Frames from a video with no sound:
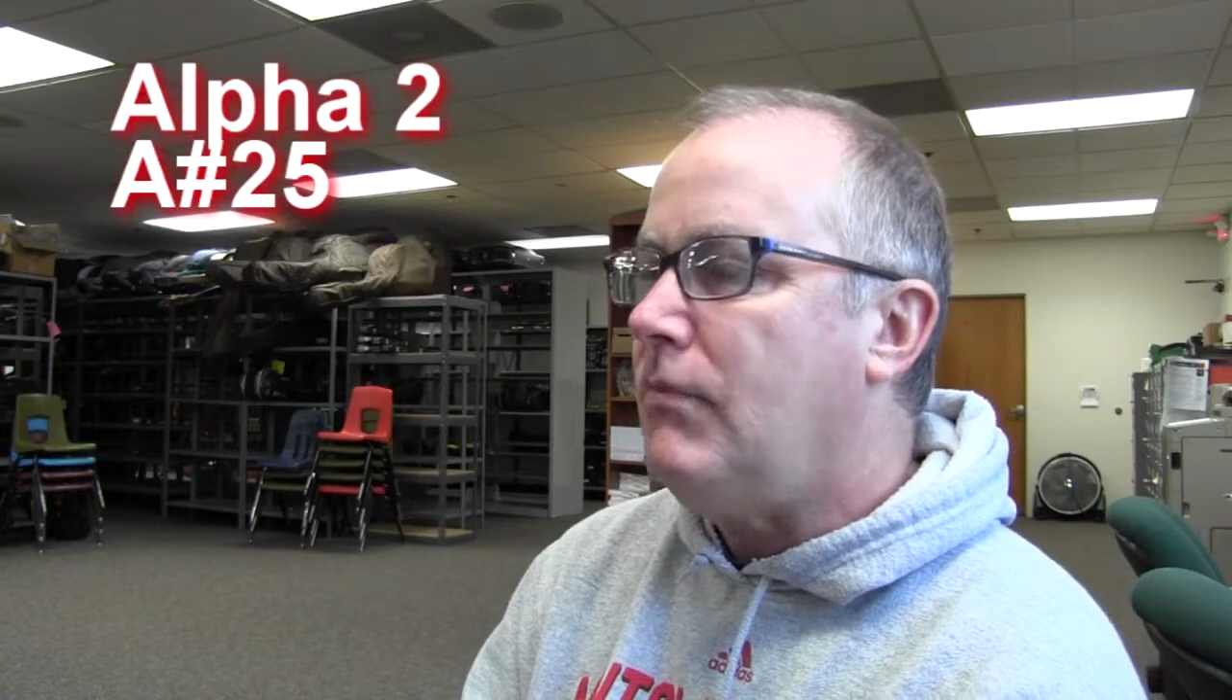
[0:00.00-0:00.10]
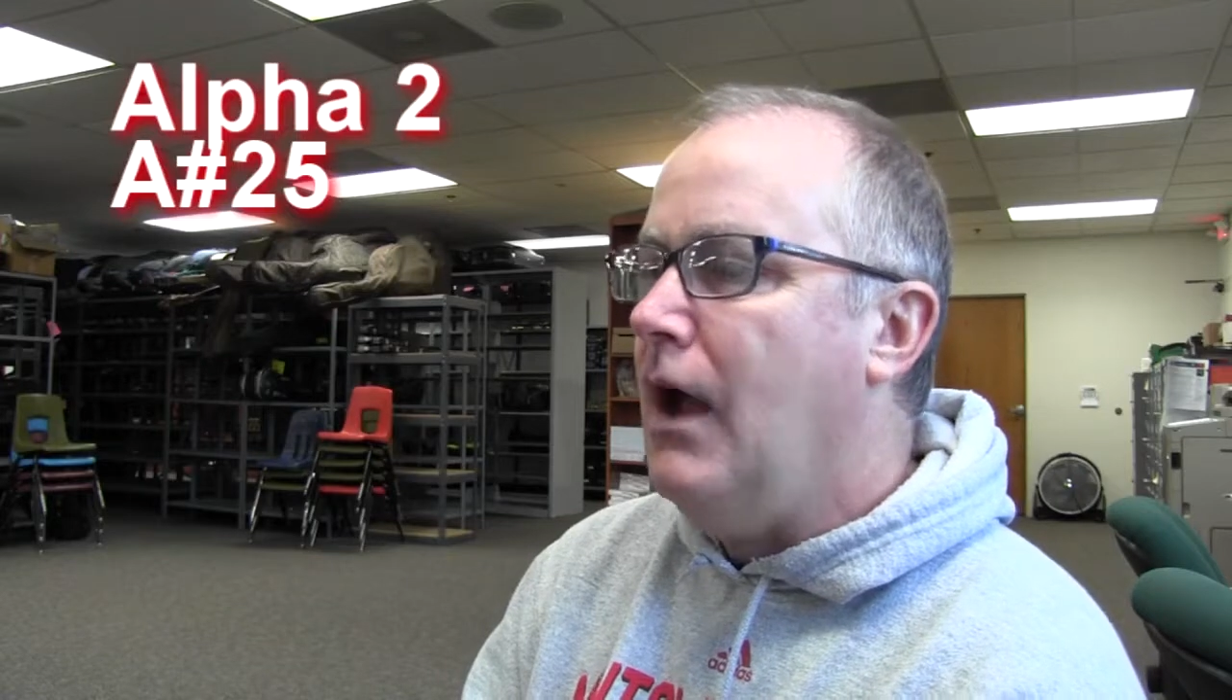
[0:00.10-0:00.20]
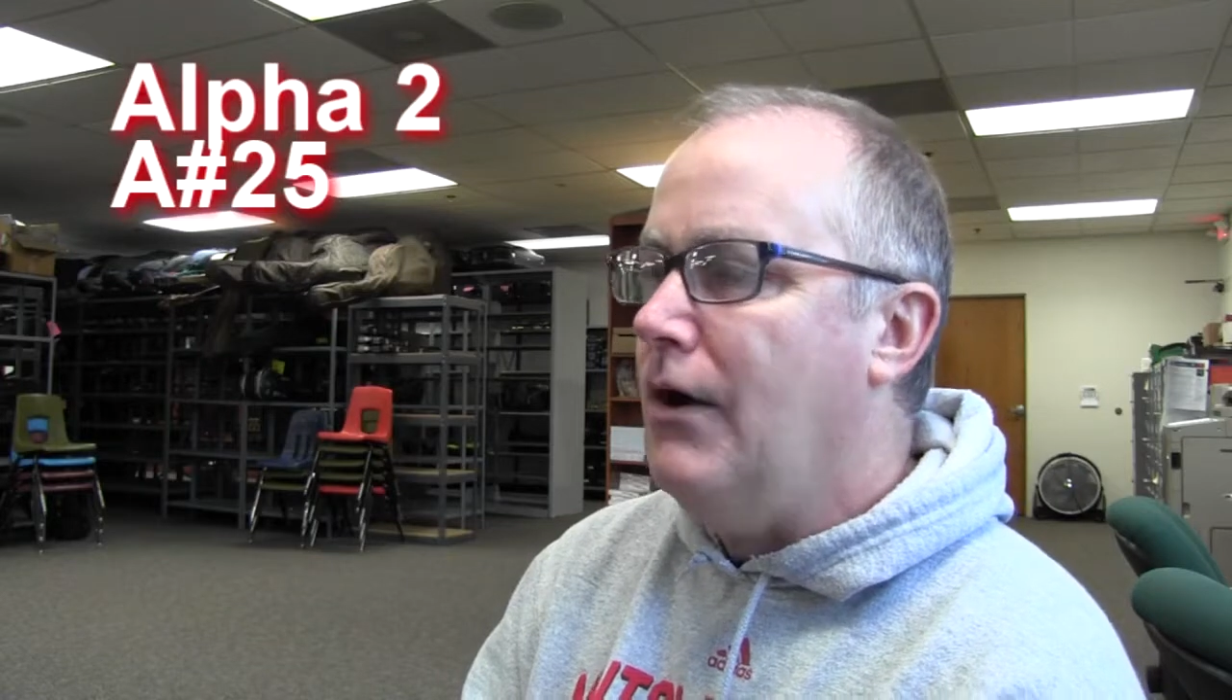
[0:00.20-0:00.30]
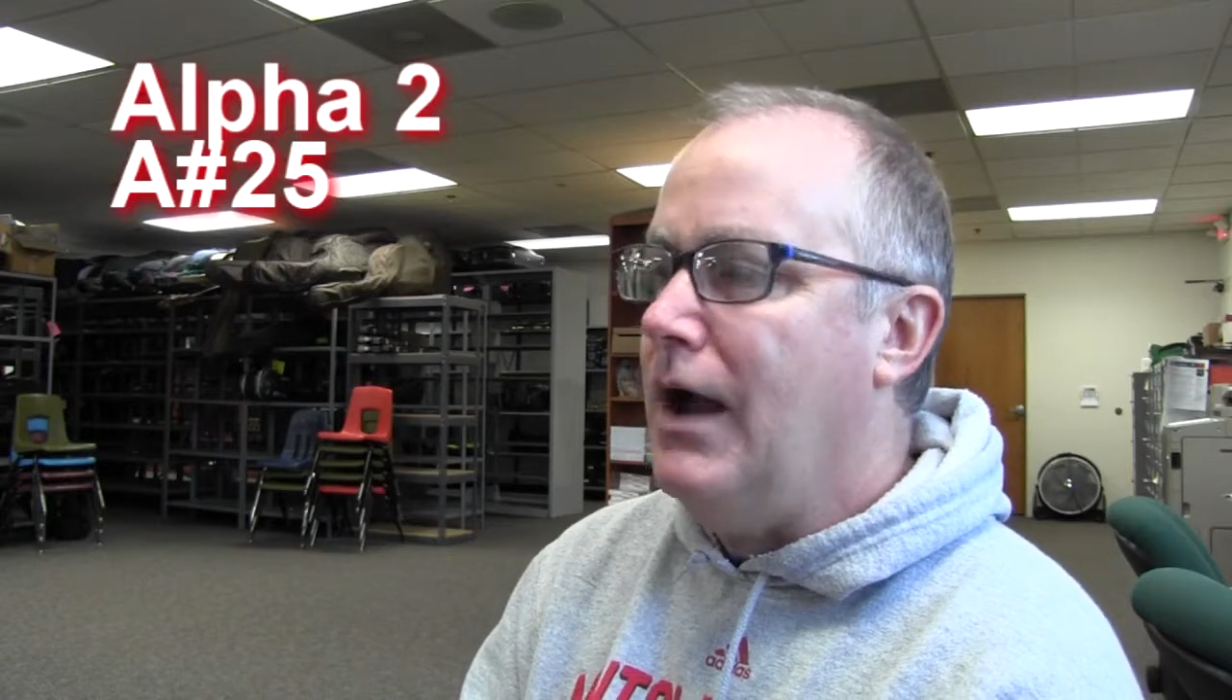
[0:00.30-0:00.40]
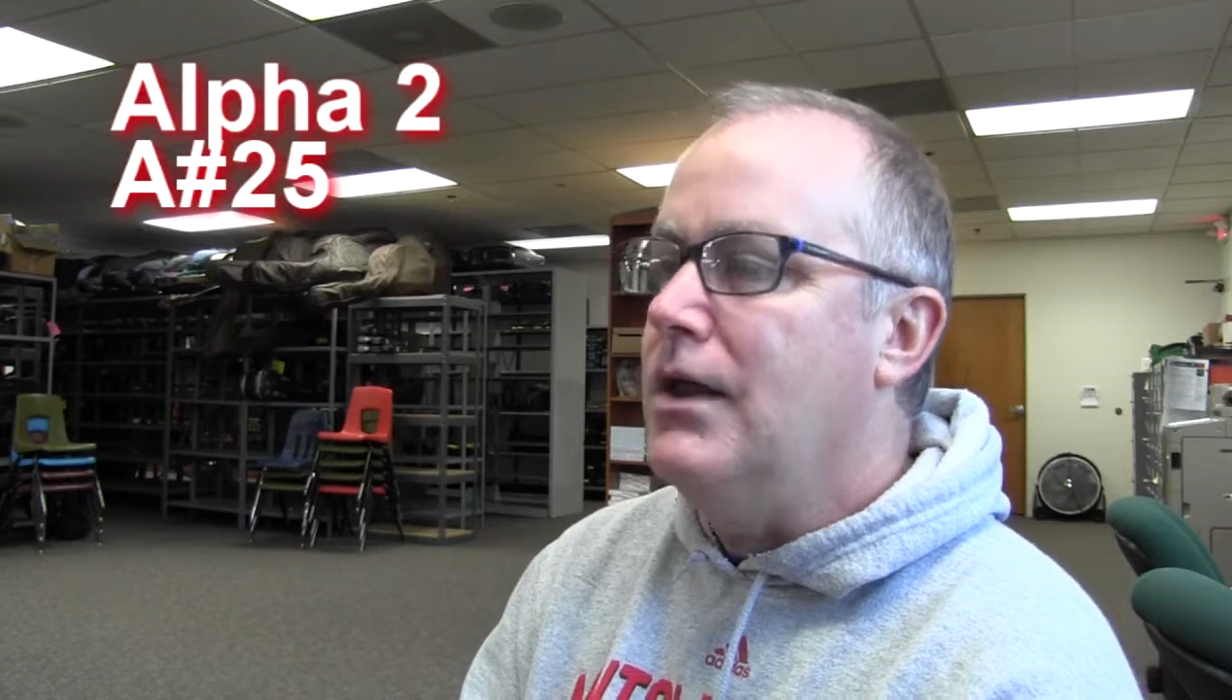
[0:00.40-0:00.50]

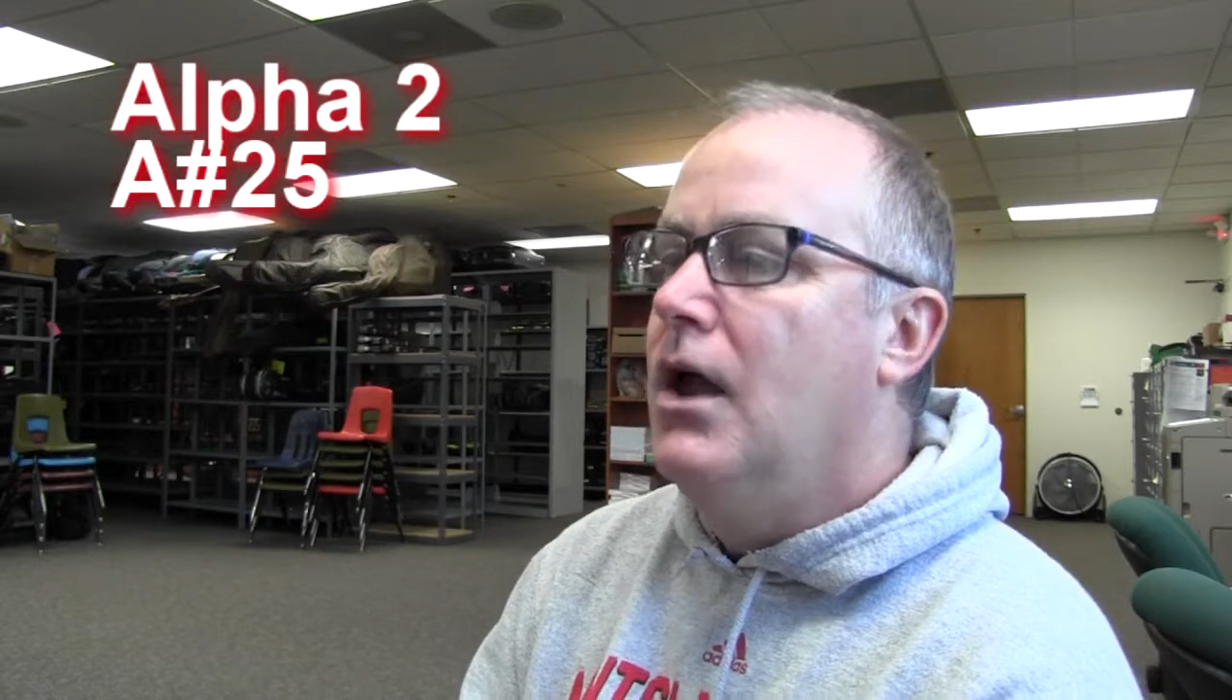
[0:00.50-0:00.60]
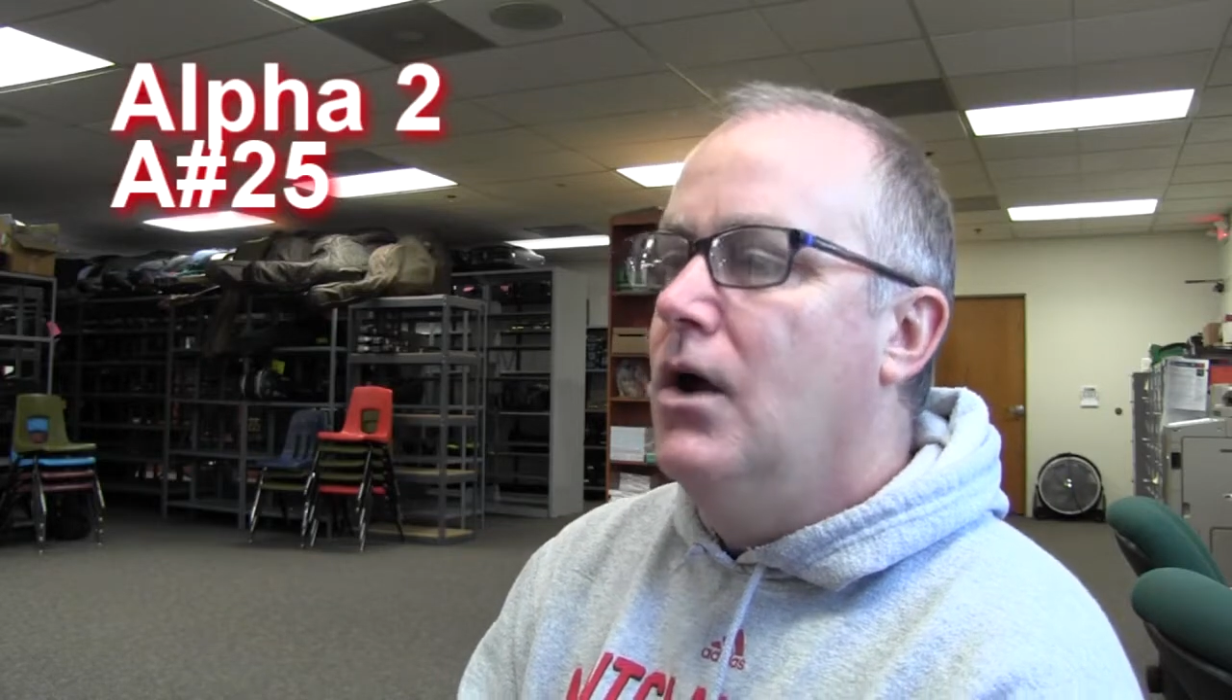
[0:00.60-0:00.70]
All right.